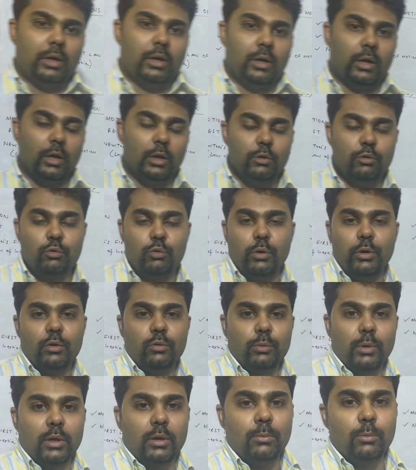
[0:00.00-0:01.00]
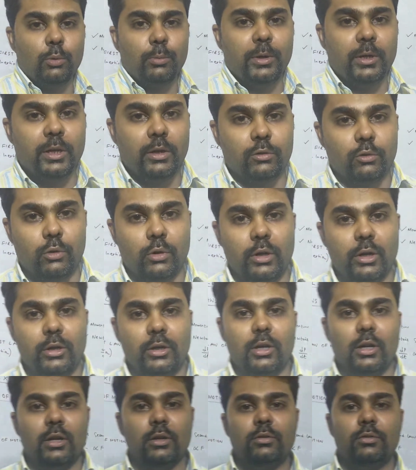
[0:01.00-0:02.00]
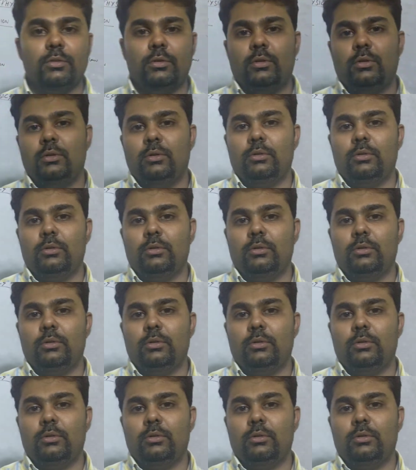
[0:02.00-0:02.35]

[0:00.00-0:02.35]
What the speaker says: Hello students, welcome to my next online class.